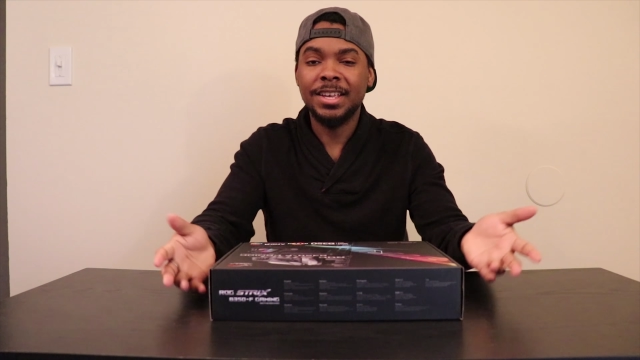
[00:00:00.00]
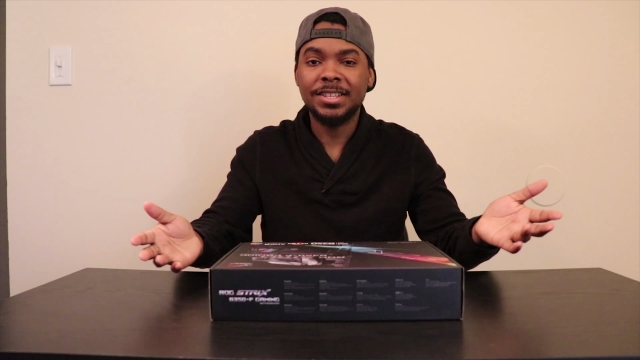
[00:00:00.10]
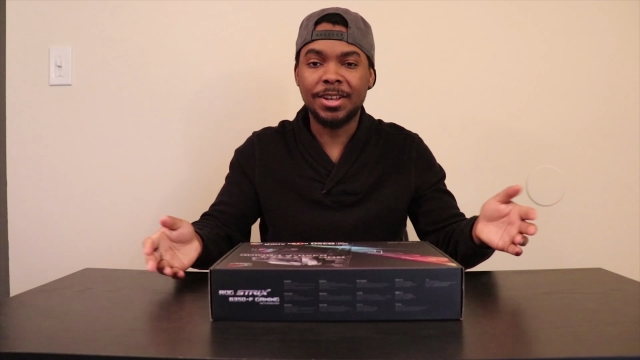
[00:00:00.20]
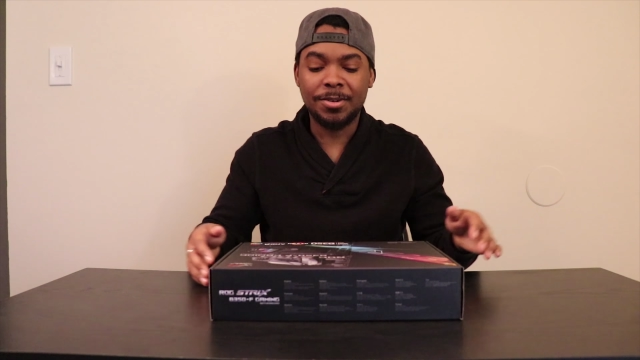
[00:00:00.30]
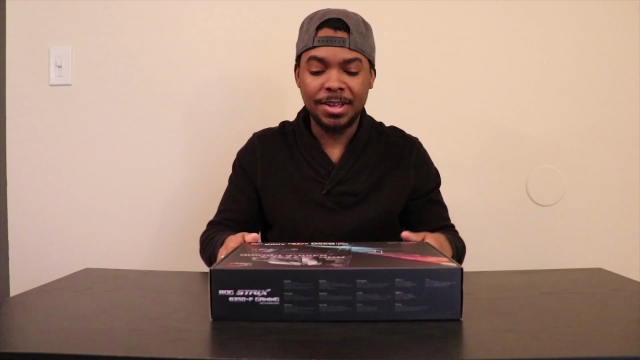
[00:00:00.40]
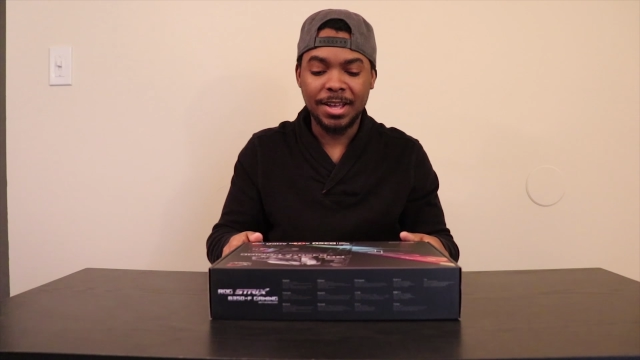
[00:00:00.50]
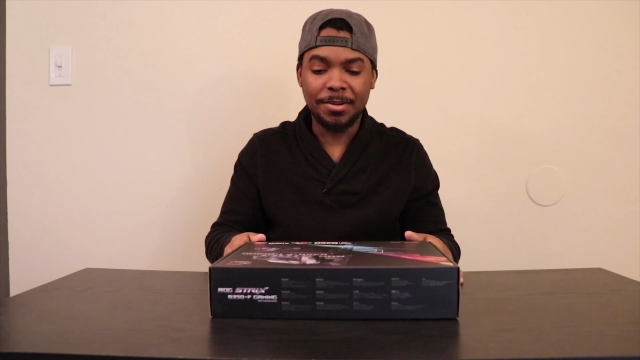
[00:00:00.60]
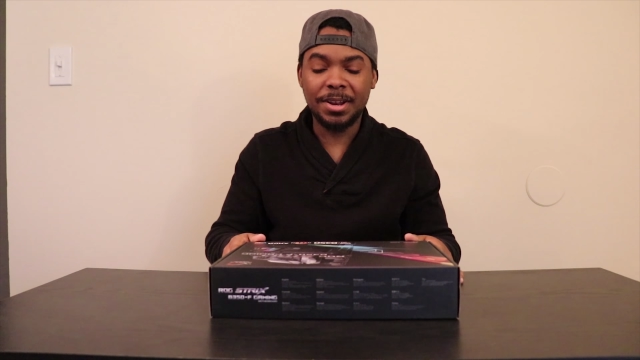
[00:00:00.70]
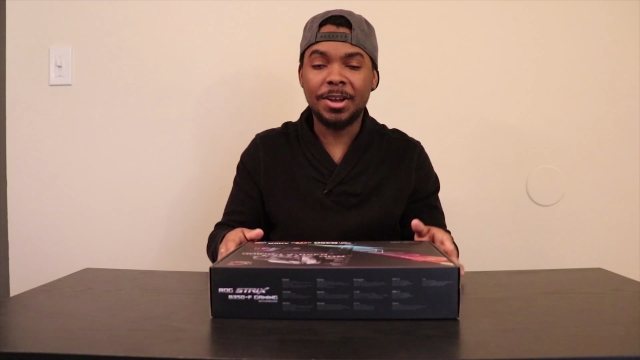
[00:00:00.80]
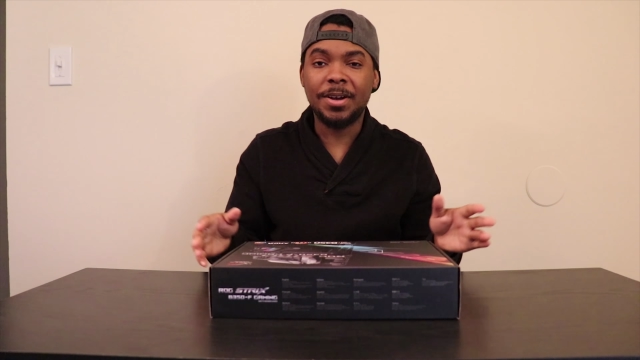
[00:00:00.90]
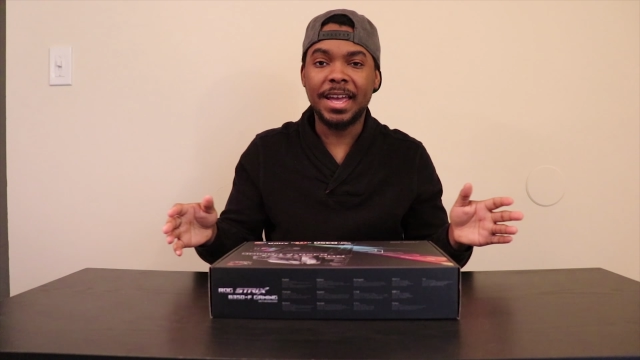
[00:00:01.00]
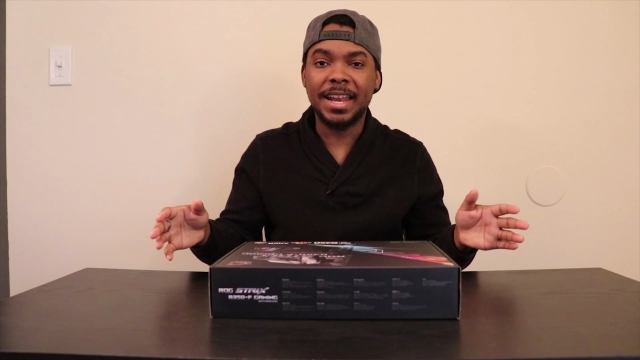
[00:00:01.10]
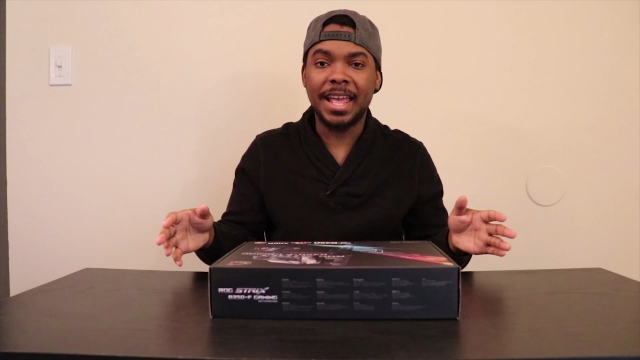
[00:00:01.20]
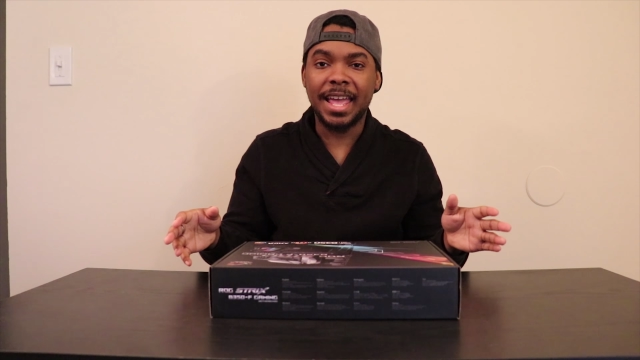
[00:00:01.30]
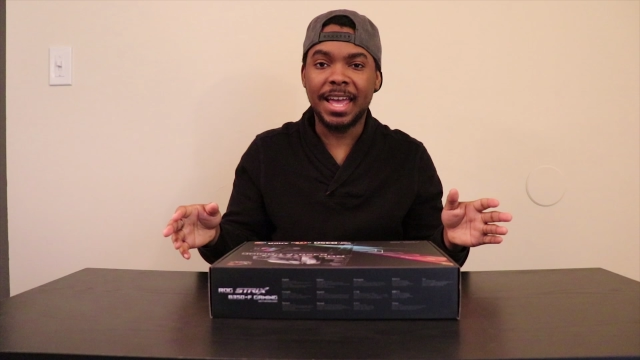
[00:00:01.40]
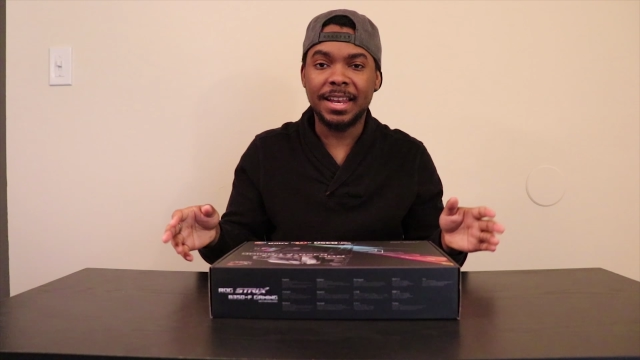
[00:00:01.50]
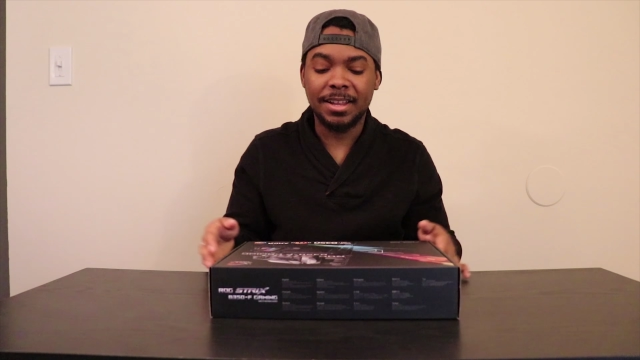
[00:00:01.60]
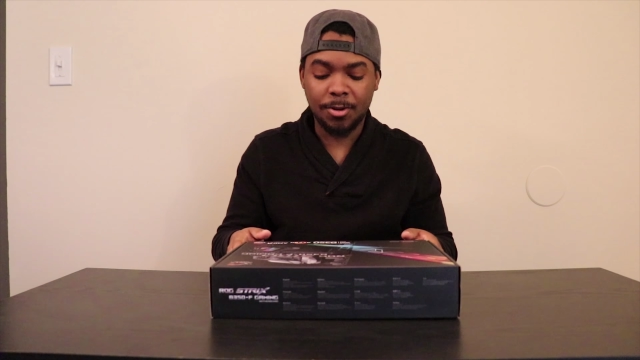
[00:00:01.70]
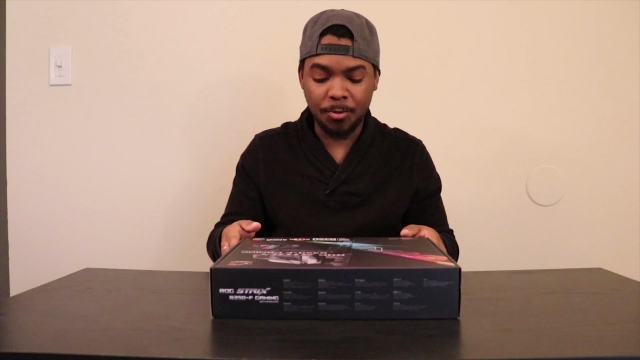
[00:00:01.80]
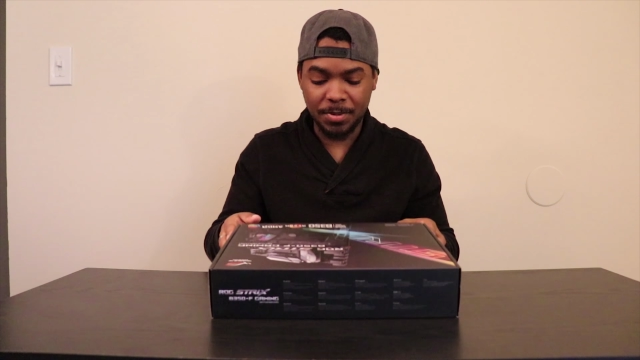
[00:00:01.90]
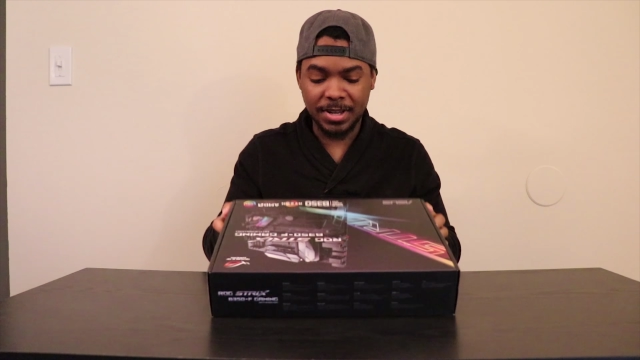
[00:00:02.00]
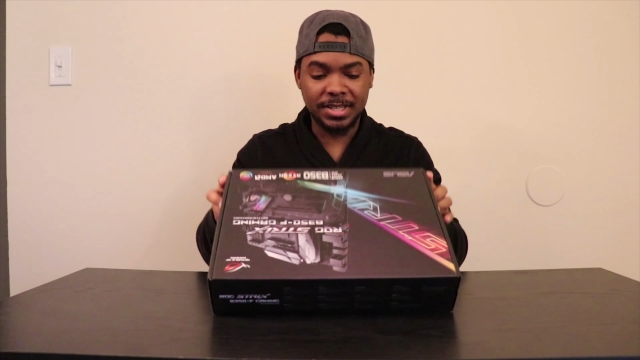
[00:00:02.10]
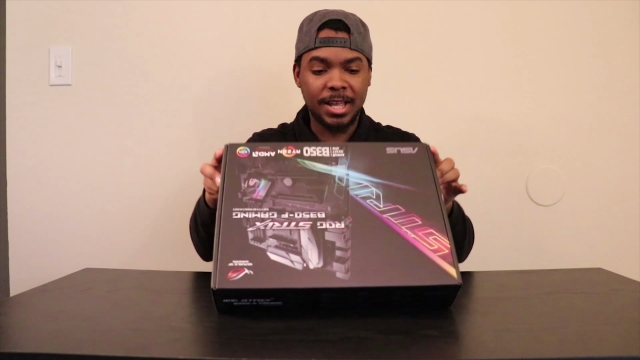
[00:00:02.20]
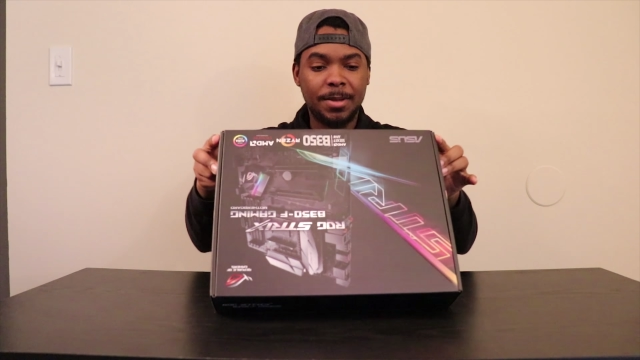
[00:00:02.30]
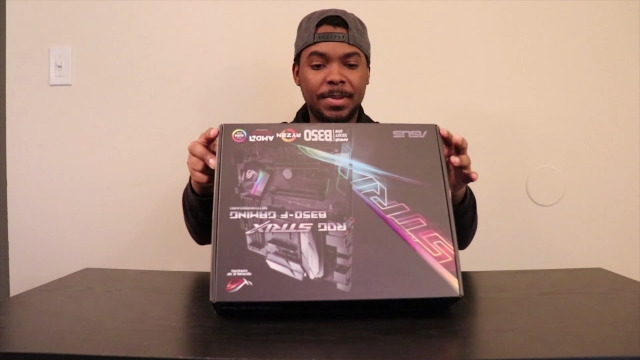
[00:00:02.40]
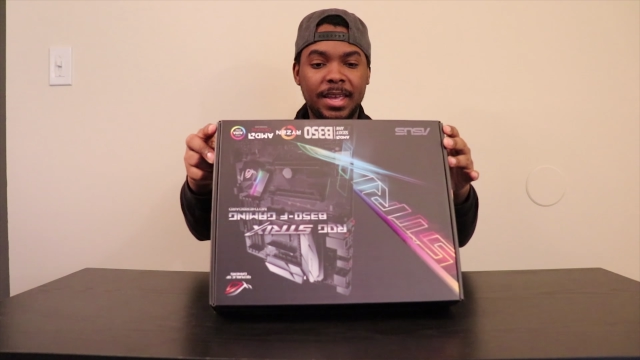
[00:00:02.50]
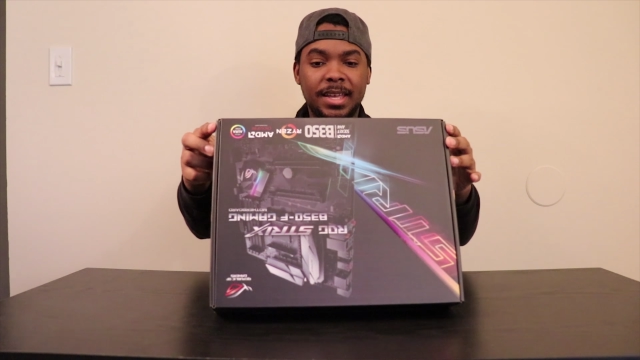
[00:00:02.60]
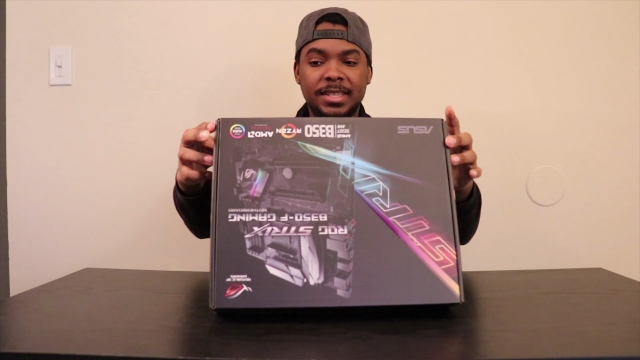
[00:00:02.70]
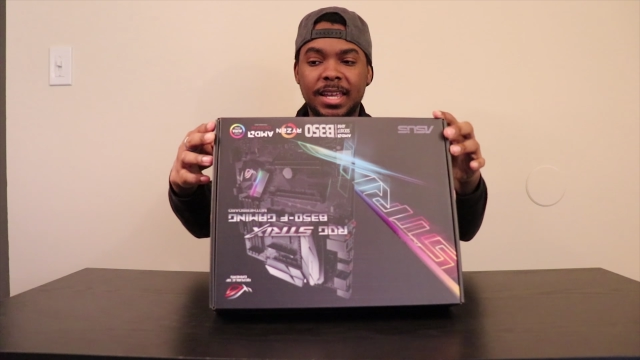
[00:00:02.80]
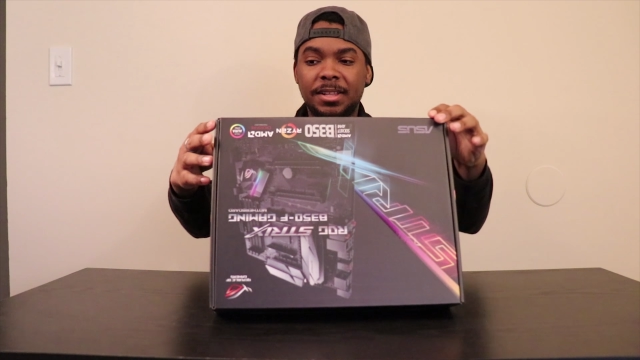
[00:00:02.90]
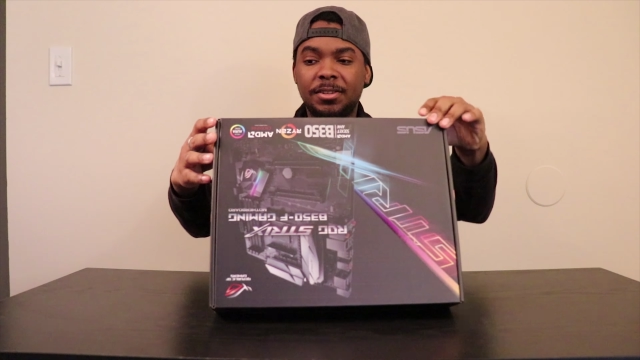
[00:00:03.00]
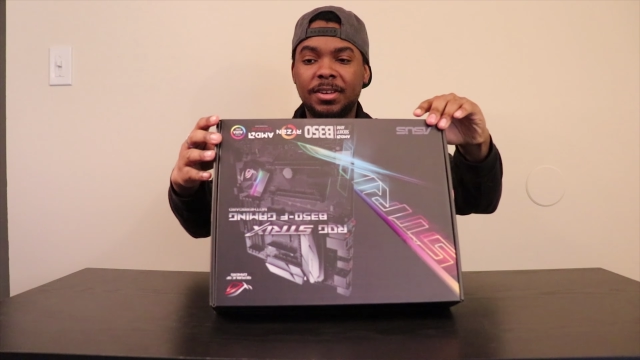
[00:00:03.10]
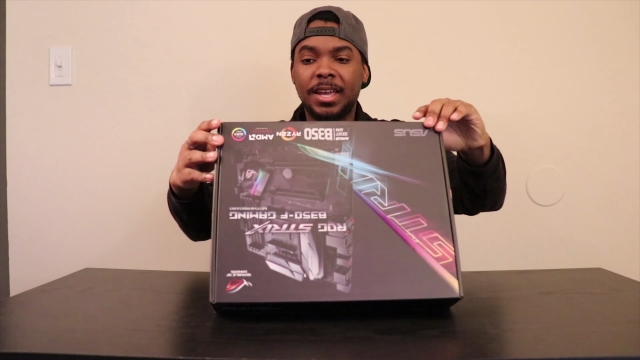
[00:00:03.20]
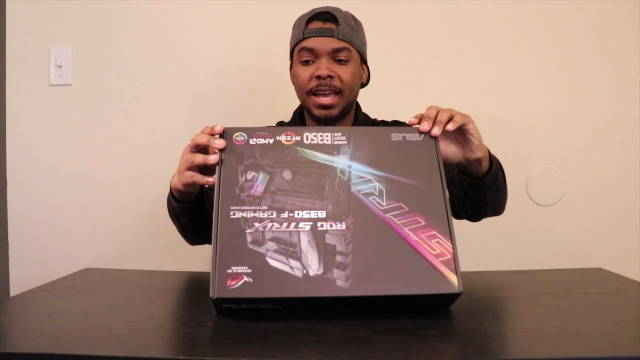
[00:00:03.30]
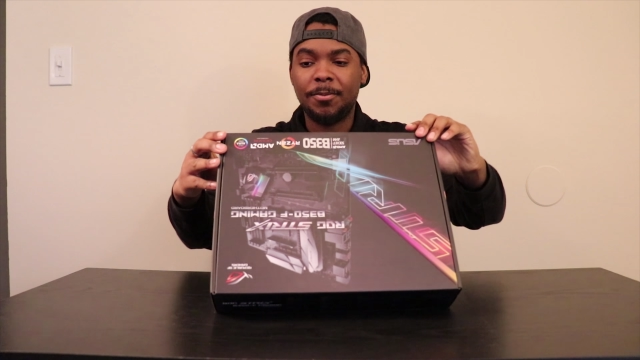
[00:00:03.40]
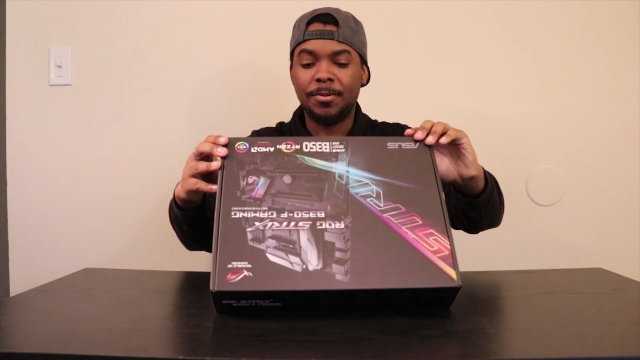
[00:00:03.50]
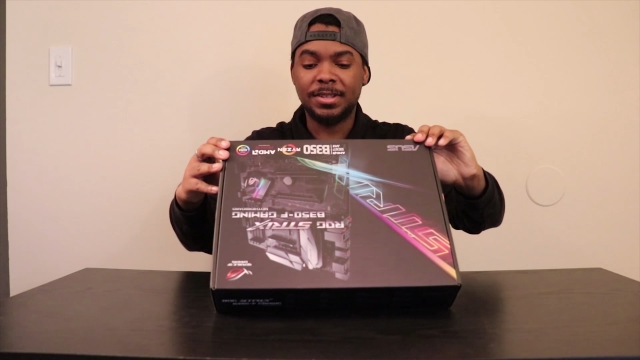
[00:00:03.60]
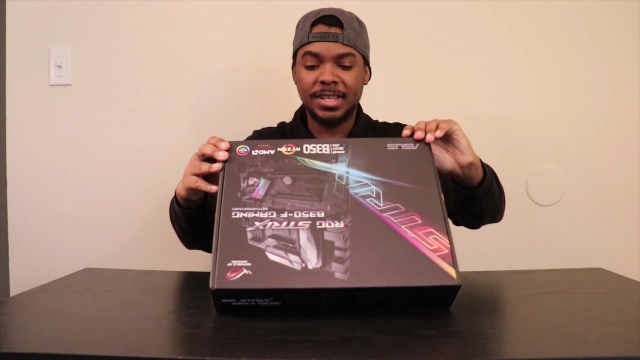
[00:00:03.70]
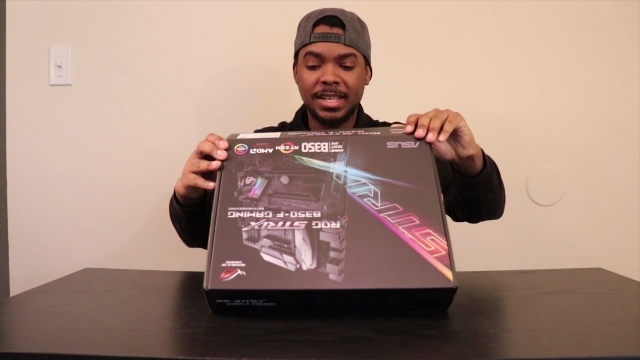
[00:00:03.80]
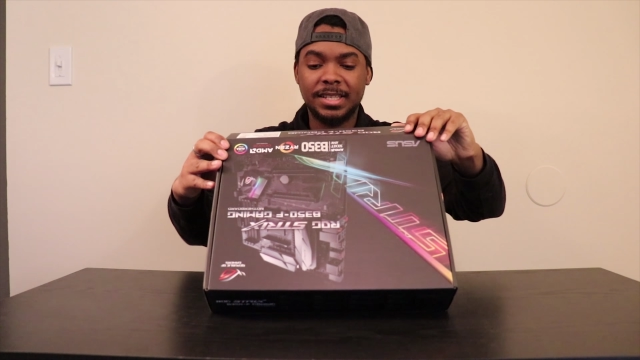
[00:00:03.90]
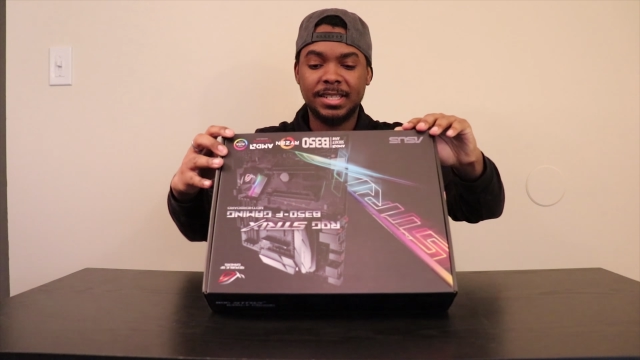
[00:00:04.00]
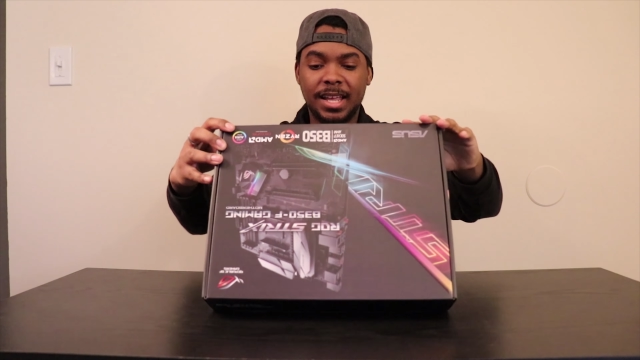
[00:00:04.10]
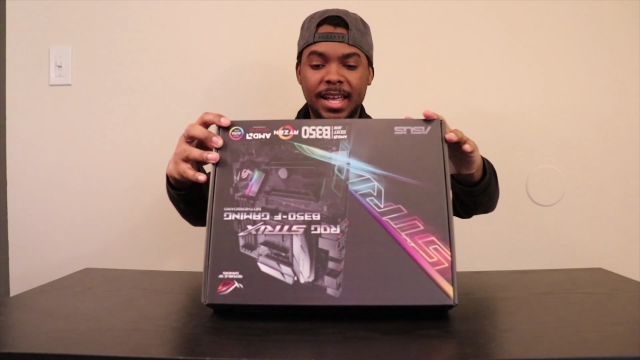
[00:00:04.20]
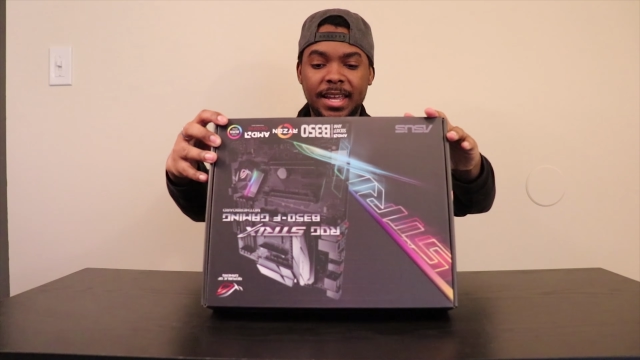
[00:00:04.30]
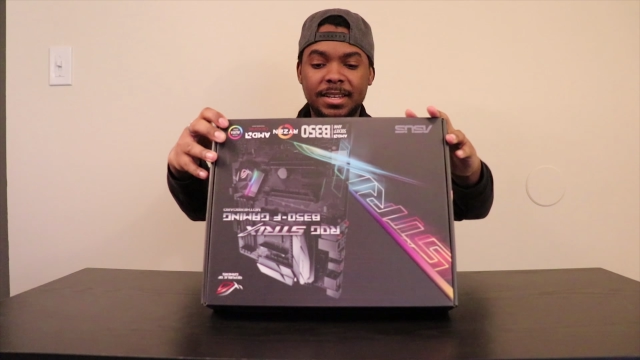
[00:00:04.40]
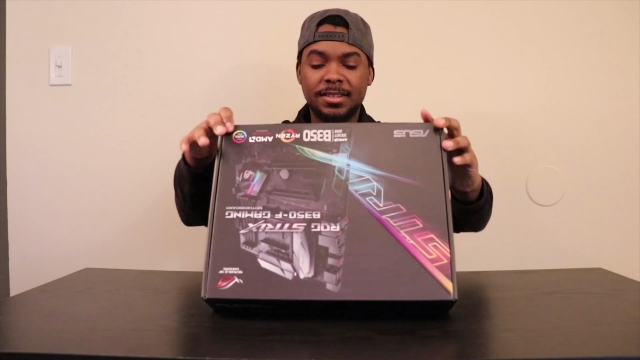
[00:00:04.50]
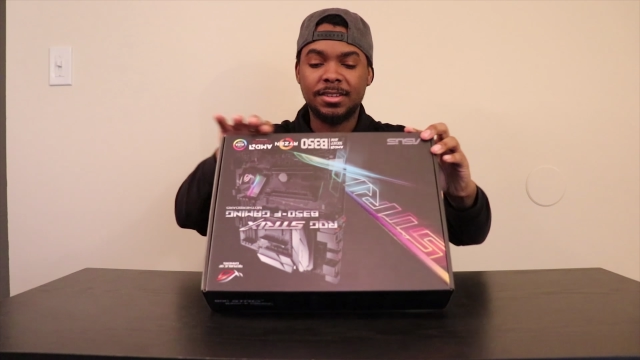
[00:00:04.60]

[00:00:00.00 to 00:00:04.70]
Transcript: So I'm gonna go ahead and open this up and take a look at what's inside.